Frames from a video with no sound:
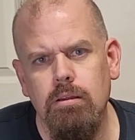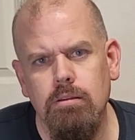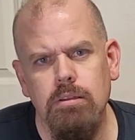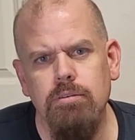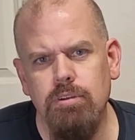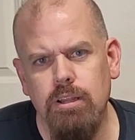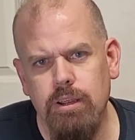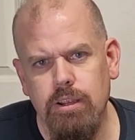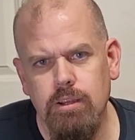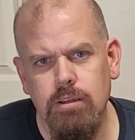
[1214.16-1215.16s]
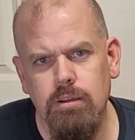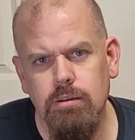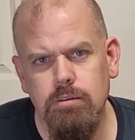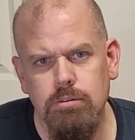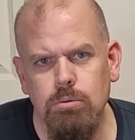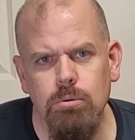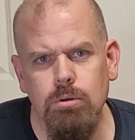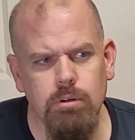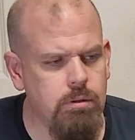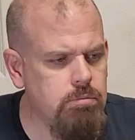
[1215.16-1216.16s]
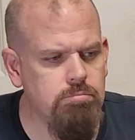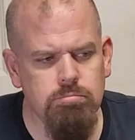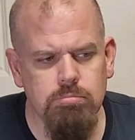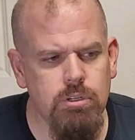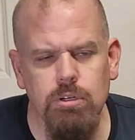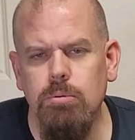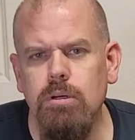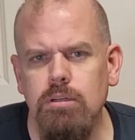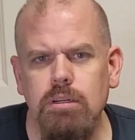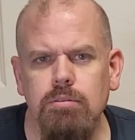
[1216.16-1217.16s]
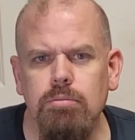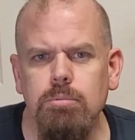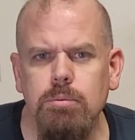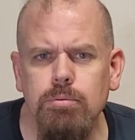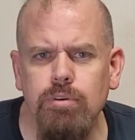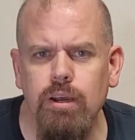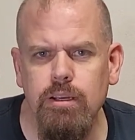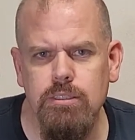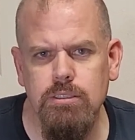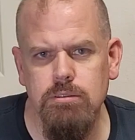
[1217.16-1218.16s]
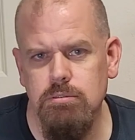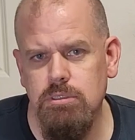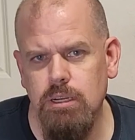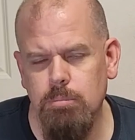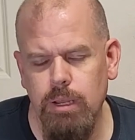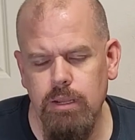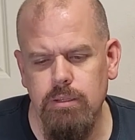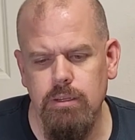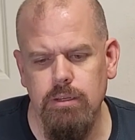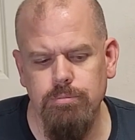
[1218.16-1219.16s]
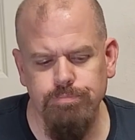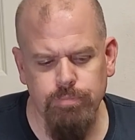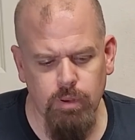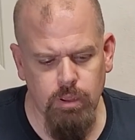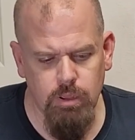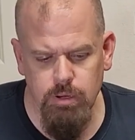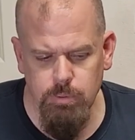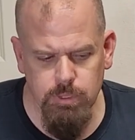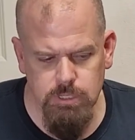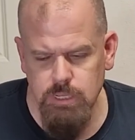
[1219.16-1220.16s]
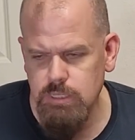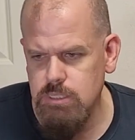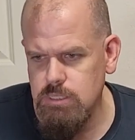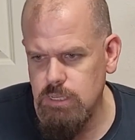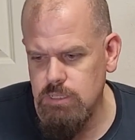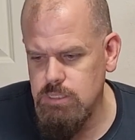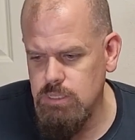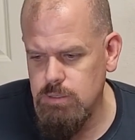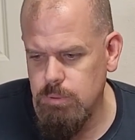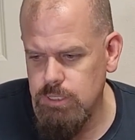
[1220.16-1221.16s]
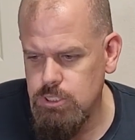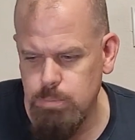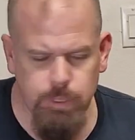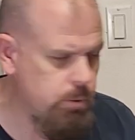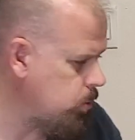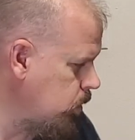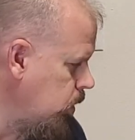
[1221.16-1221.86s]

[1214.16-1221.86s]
leave a like. Or, you know what, give him some advice. It's not a bad thing. Anyways, that's the end of my spiel.